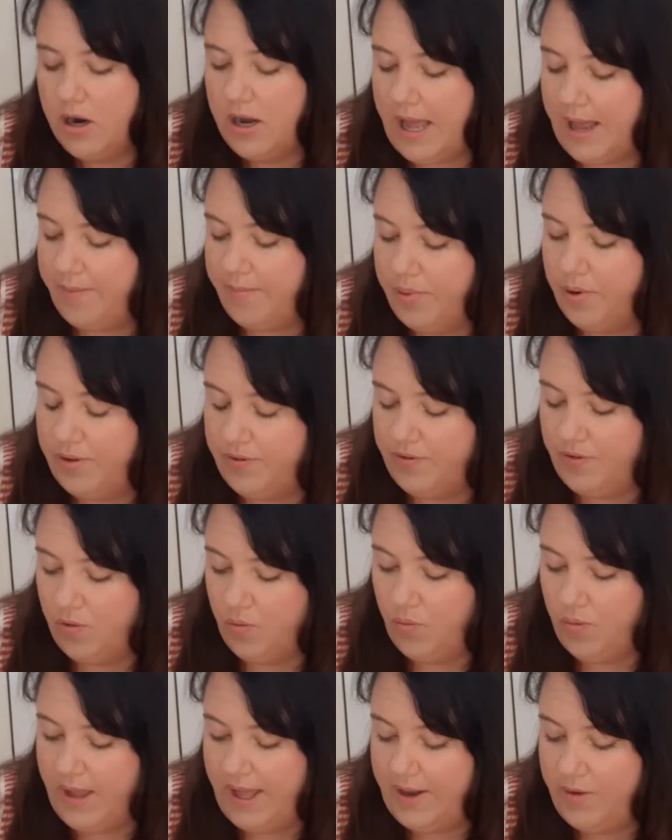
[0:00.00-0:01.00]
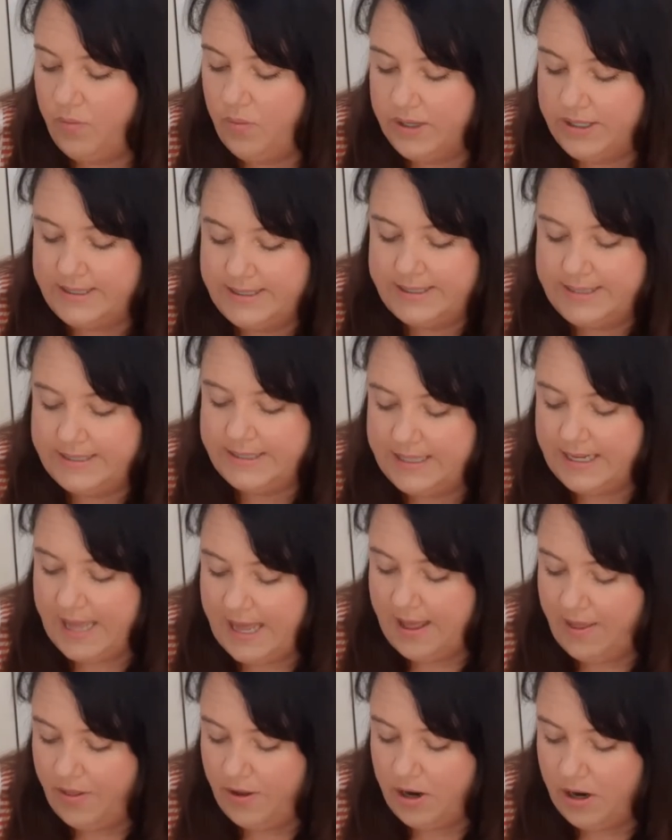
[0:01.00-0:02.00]
and put the red ones
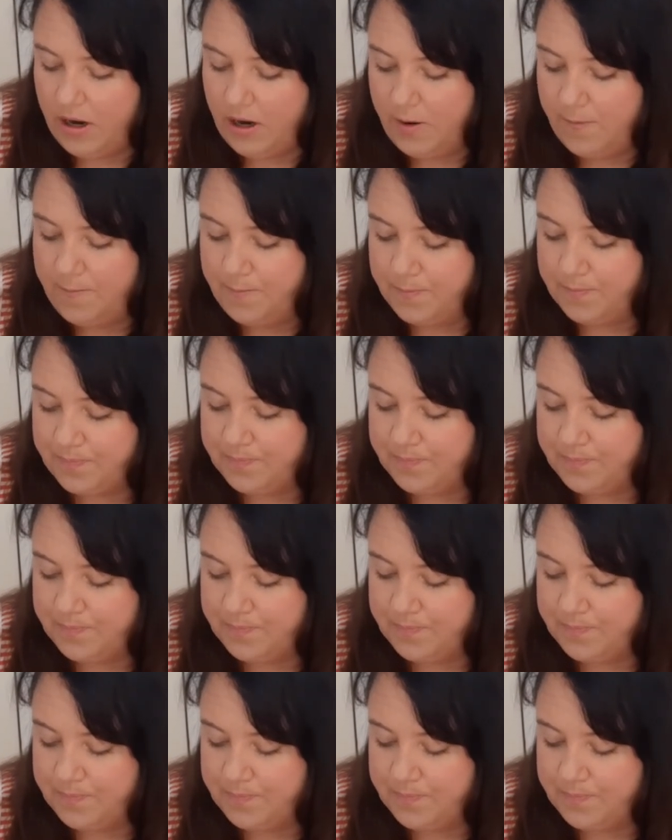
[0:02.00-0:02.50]
together